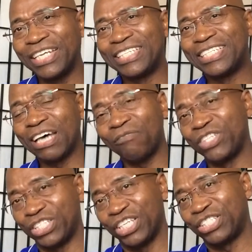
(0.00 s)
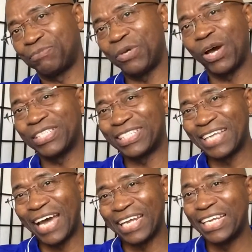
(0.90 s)
in selfishness because
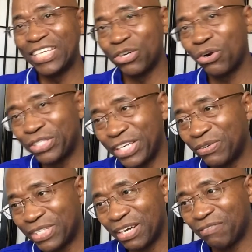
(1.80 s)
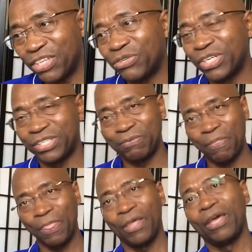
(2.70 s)
it's not in his or her genuine self-interest.
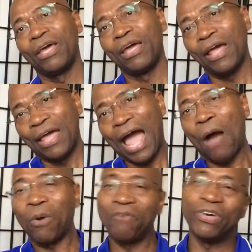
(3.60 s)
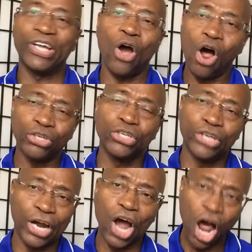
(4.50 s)
However, they're also
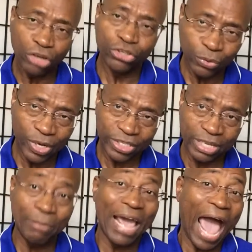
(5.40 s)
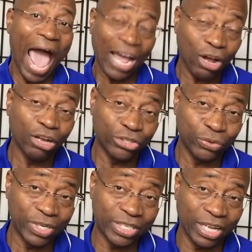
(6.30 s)
not altruists. They may act
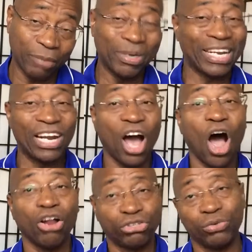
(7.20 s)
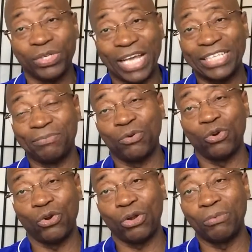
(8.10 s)
altruistic, but they're not altruists as
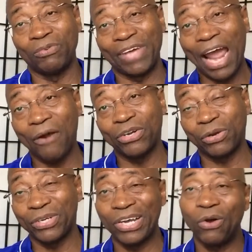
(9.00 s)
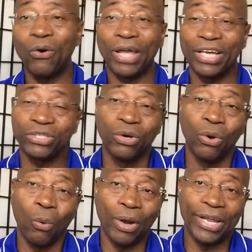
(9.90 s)
in terms of character because they go against
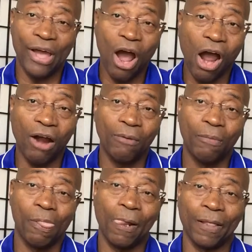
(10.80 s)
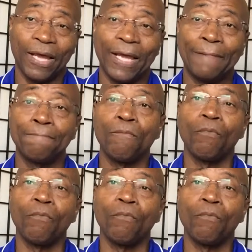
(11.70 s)
what they are. Okay,